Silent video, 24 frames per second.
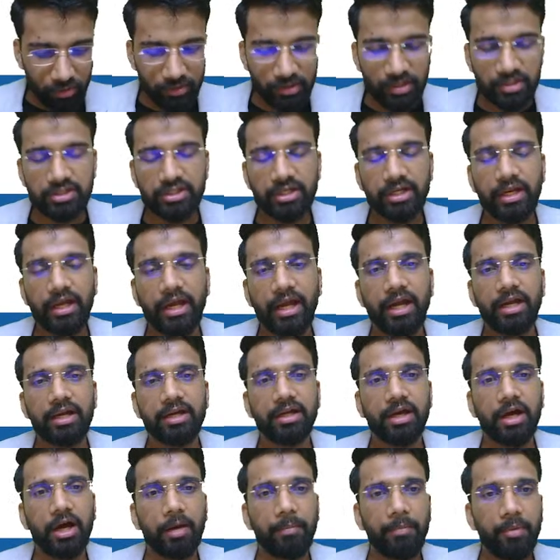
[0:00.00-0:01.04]
oxygen
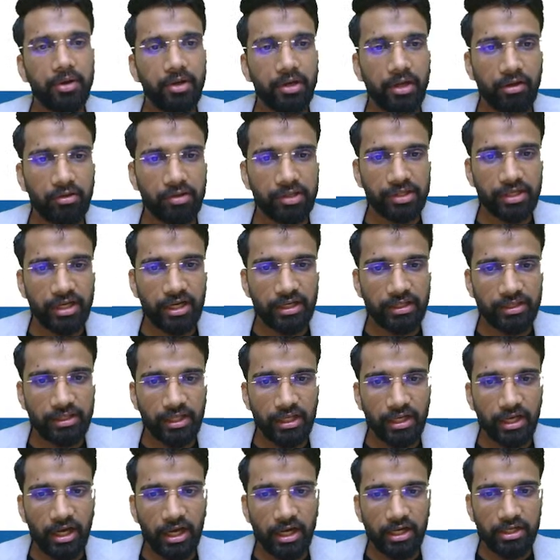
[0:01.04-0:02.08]
and carbon dioxide
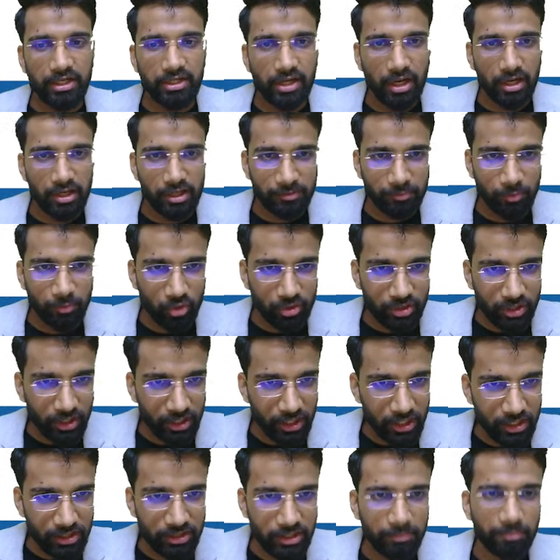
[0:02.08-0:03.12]
they are
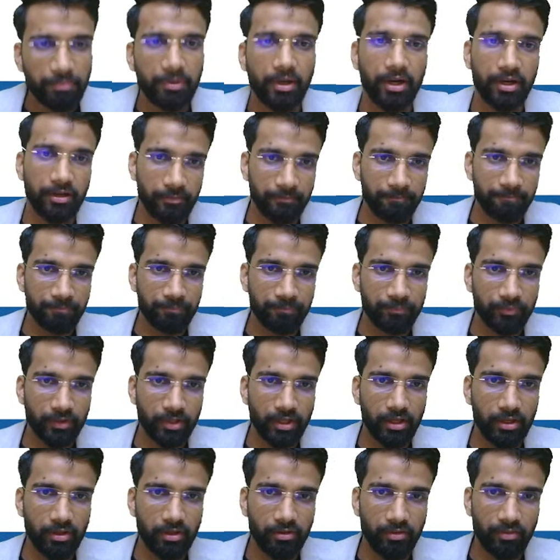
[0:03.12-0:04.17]
transported in the blood,
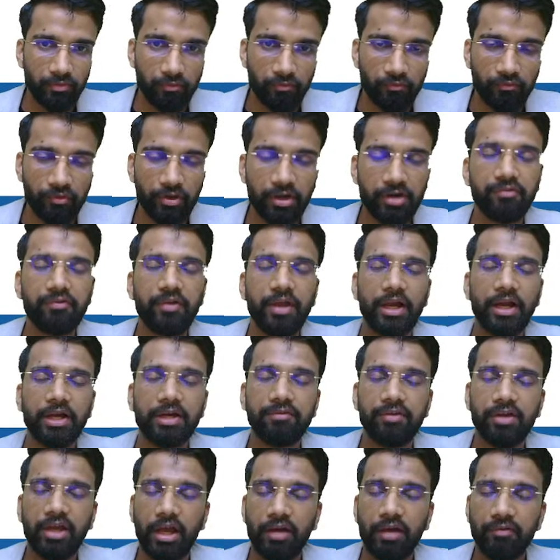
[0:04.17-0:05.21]
okay, one
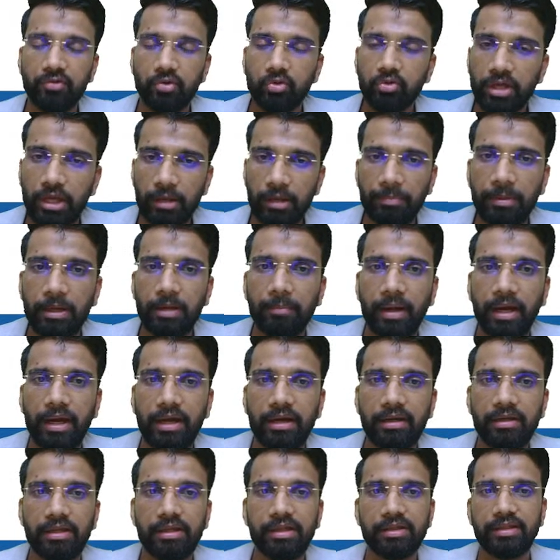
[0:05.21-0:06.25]
fact we have to keep in
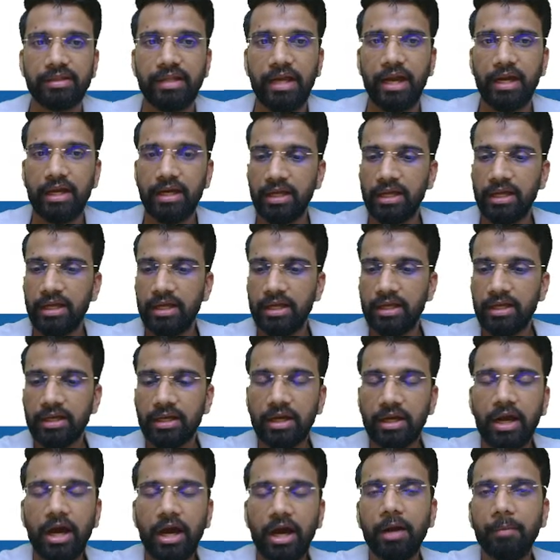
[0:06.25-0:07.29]
mind is that
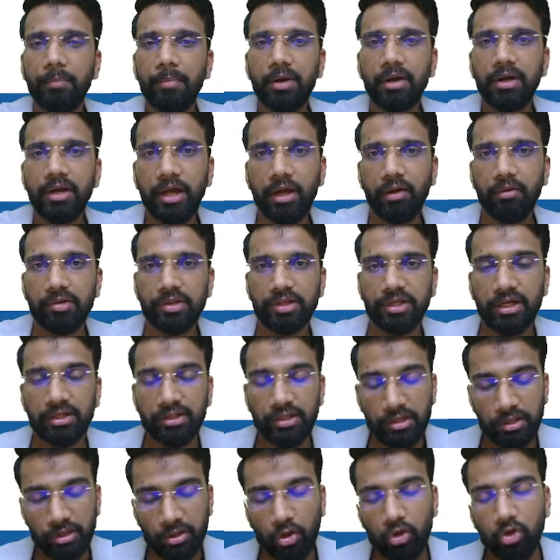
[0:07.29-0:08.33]
carbon
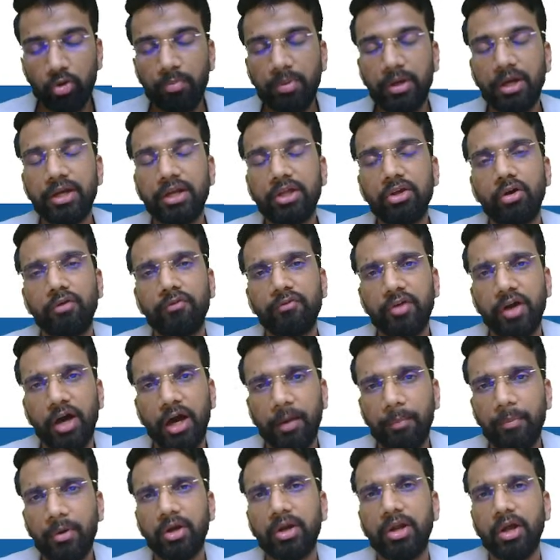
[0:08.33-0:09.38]
dioxide, the solubility of
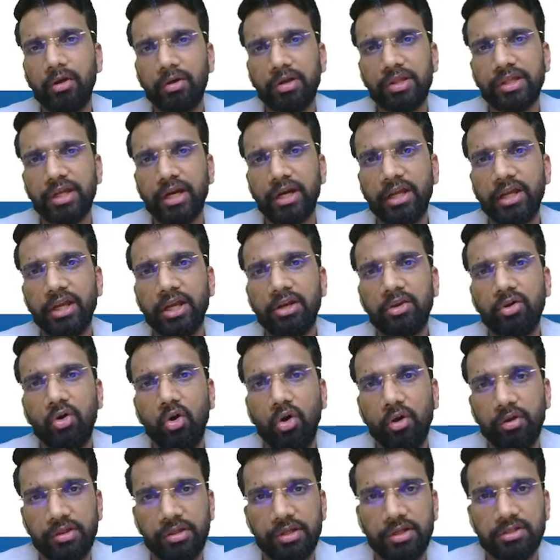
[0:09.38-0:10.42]
carbon dioxide in
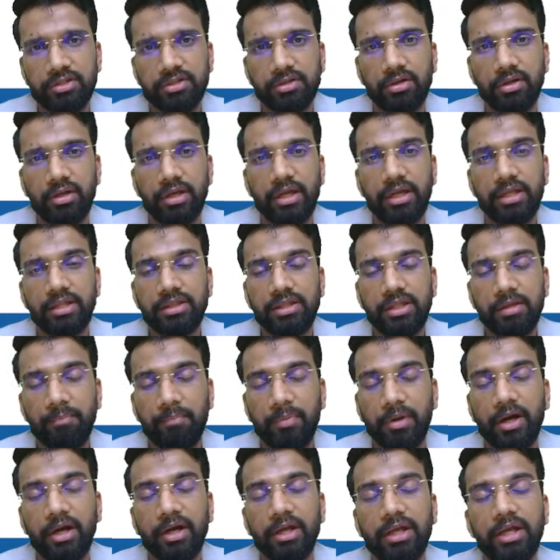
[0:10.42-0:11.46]
oxygen in the
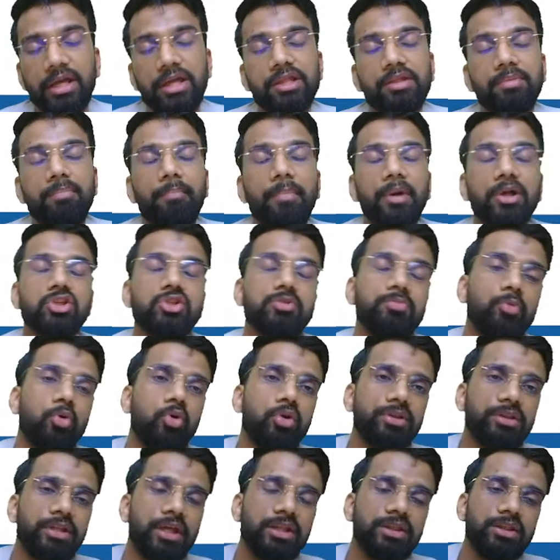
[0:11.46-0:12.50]
blood is much
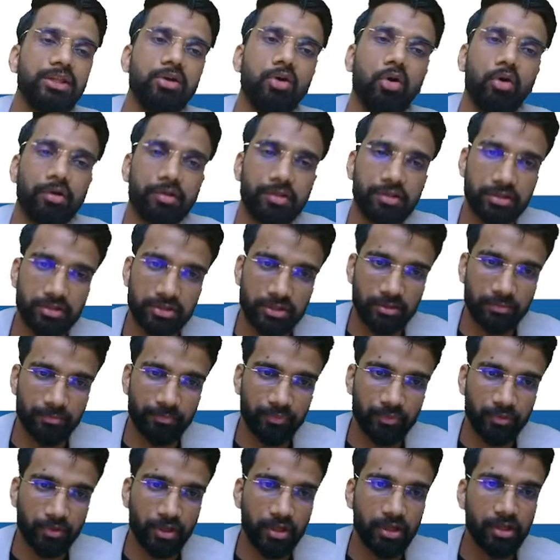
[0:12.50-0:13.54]
more than the oxygen.
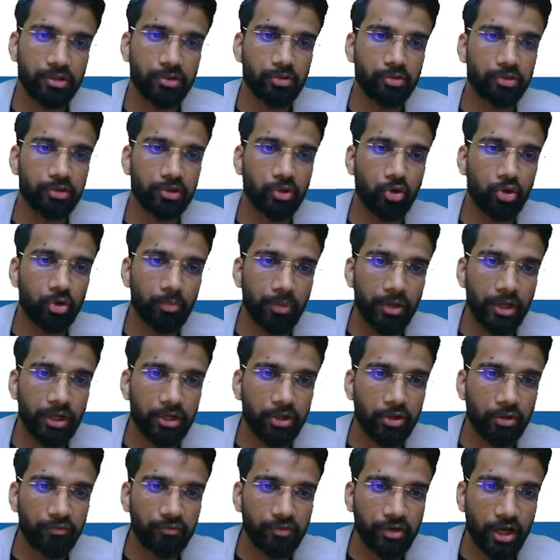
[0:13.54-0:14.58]
Okay, so
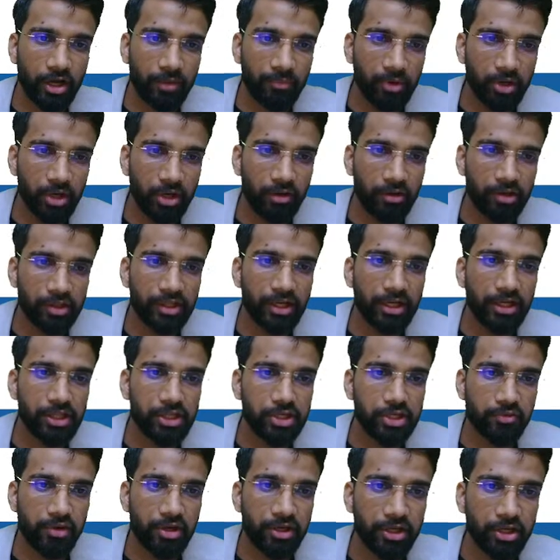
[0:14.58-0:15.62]
solubility of carbon dioxide
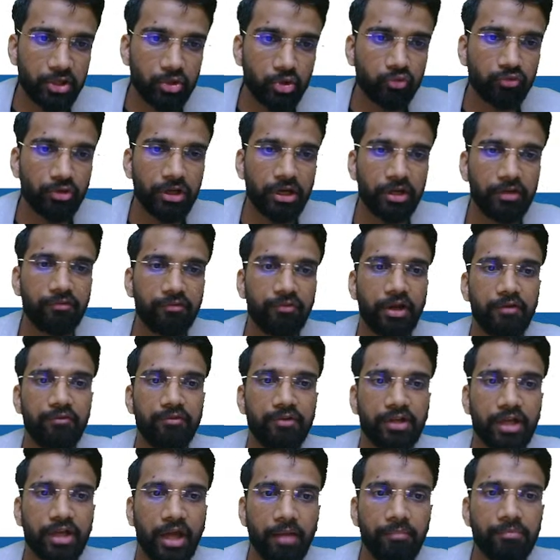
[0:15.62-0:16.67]
is 20 to
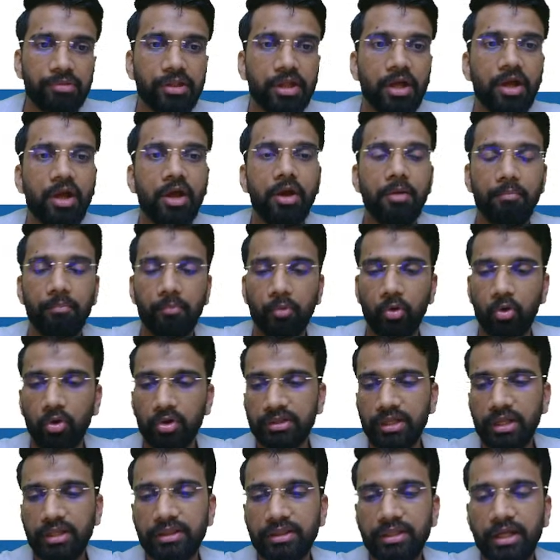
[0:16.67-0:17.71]
25 times
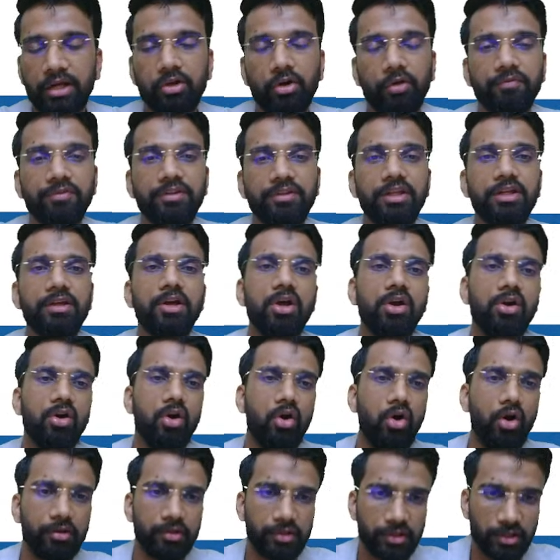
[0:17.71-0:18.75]
more than that of the
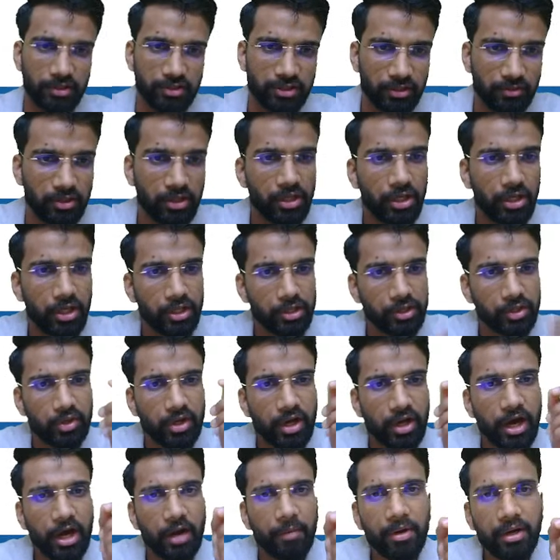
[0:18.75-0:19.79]
oxygen. So
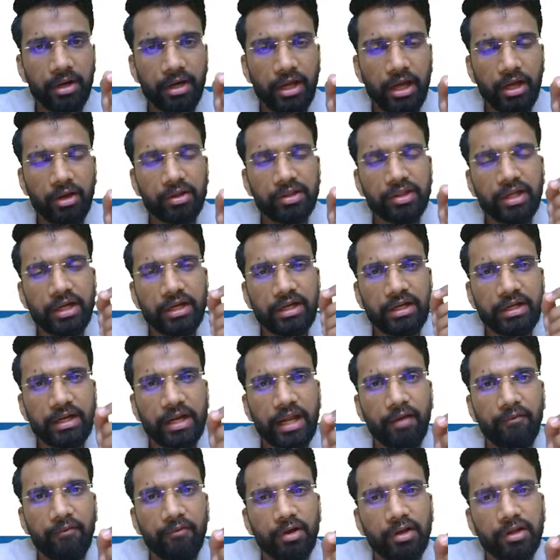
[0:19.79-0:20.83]
carbon dioxide
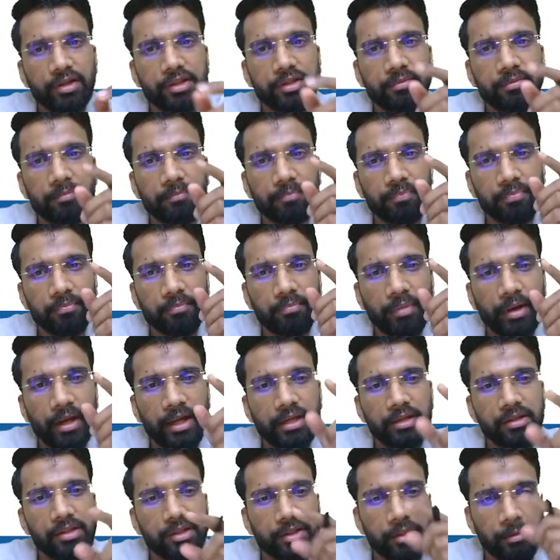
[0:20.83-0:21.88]
travels
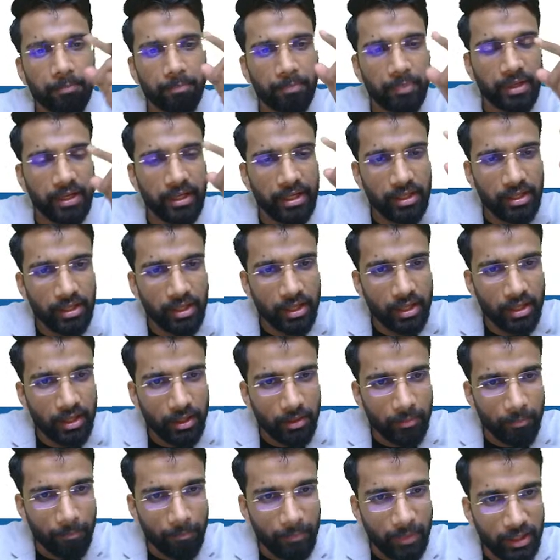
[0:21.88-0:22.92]
by simply
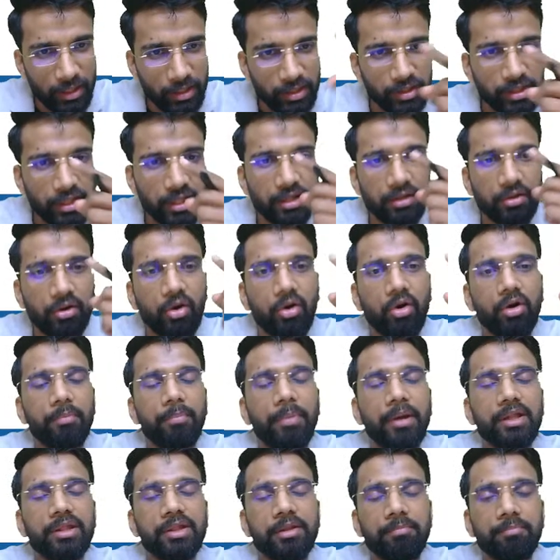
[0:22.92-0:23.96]
mixing
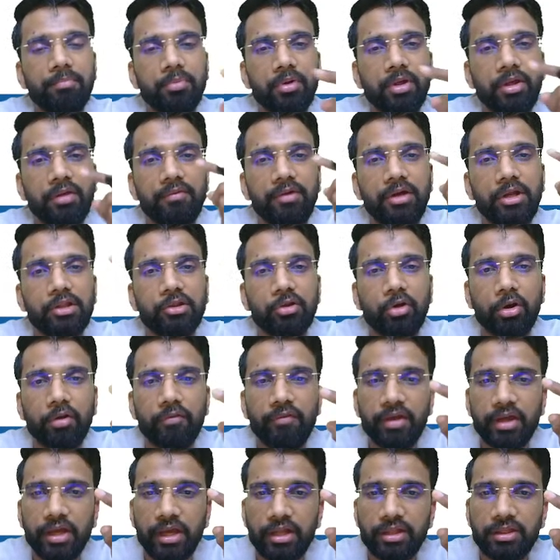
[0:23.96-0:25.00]
or by simply
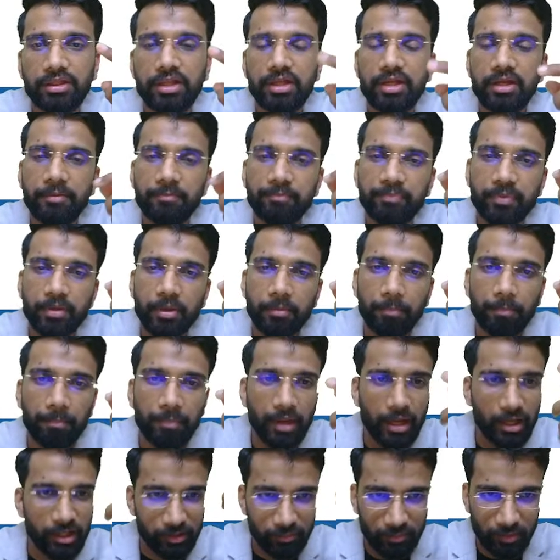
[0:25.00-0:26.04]
dissolving in the
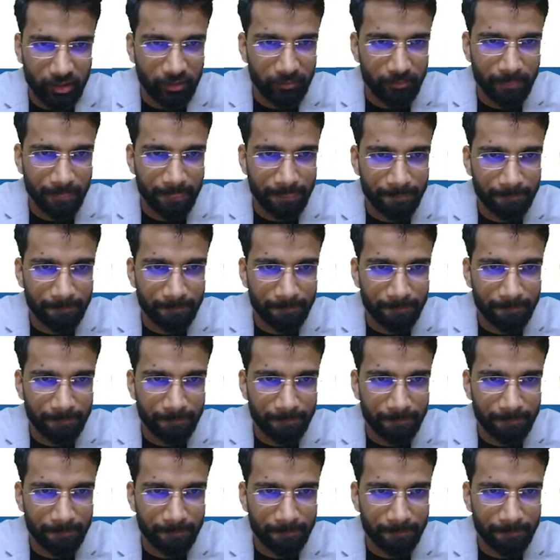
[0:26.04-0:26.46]
plasma.